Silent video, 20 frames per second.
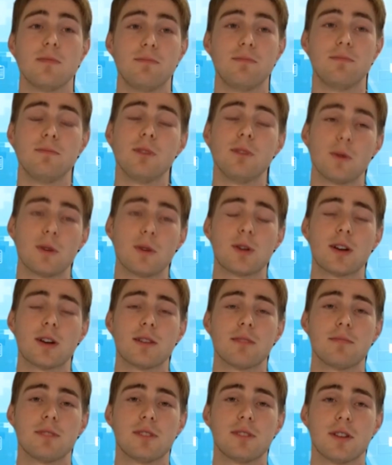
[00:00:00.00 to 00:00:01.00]
we're trying
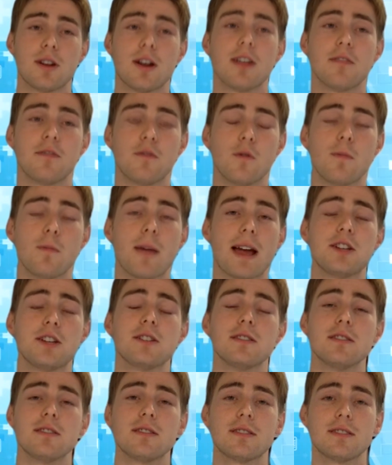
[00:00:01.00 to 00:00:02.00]
to design for
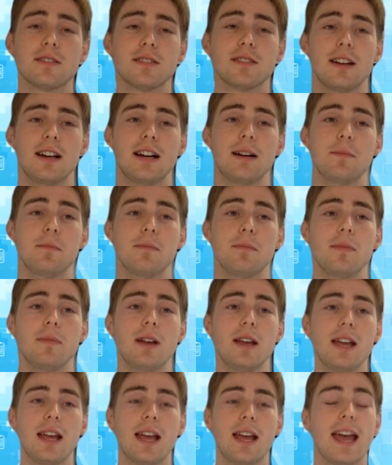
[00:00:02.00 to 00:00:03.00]
patients.
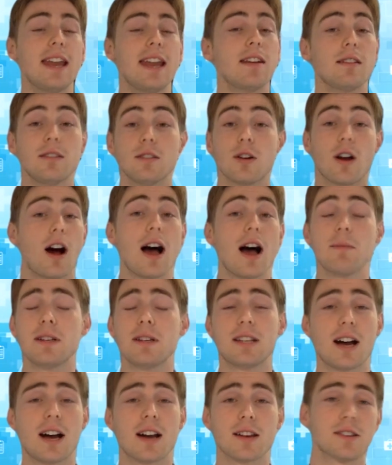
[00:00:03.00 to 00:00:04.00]
And look, I'm a
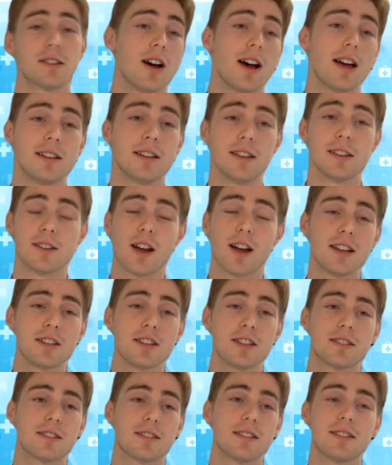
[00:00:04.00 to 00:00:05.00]
data scientist. I
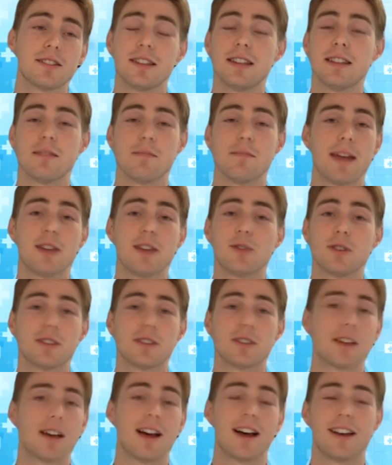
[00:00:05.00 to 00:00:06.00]
just see the matrix.
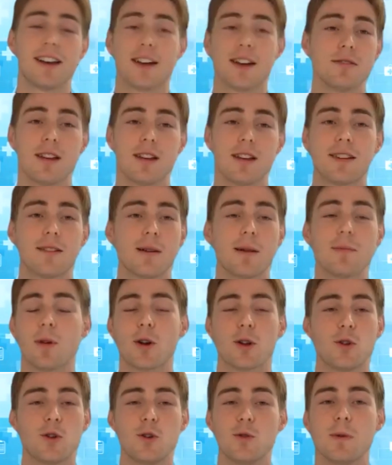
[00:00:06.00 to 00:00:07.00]
I'm
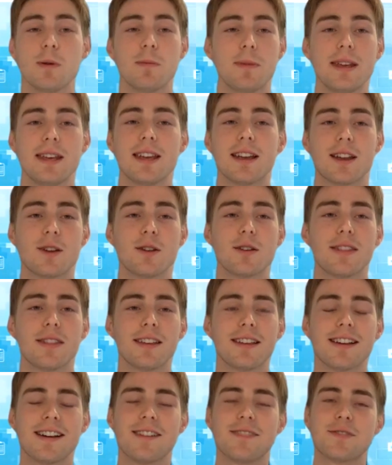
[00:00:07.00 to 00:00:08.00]
not a human being, I don't
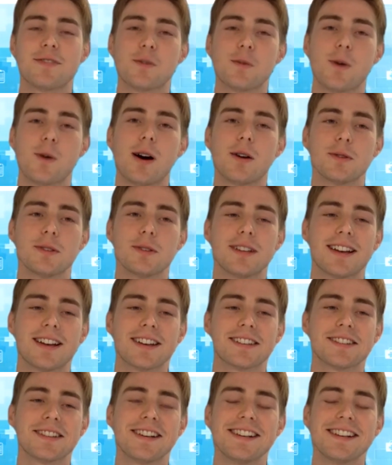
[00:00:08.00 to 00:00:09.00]
think, after a while doing
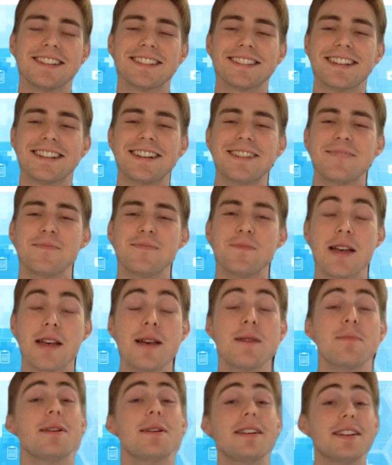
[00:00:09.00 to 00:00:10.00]
data science.
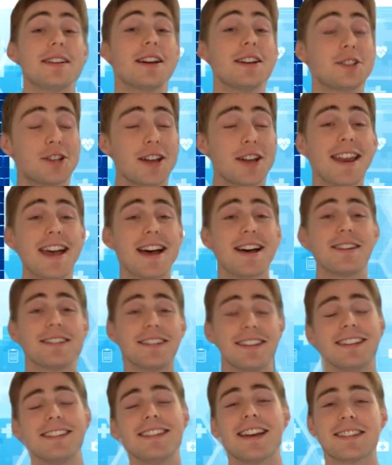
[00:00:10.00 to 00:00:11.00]
But shout
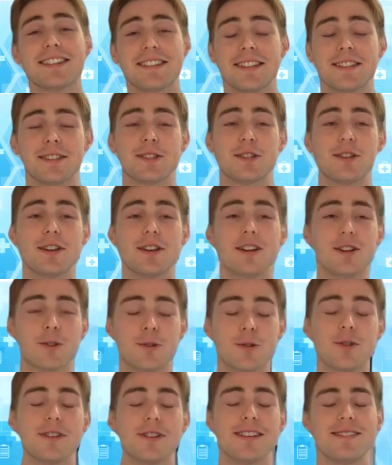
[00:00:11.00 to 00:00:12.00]
out in that sense to
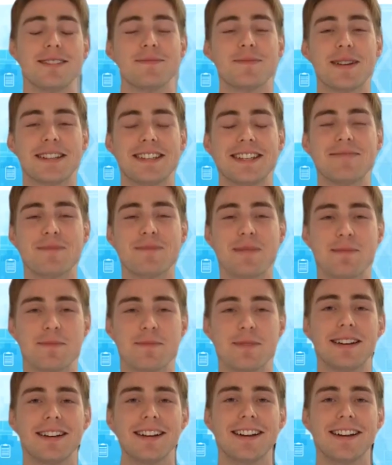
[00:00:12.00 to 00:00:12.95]
Shruti, my team member,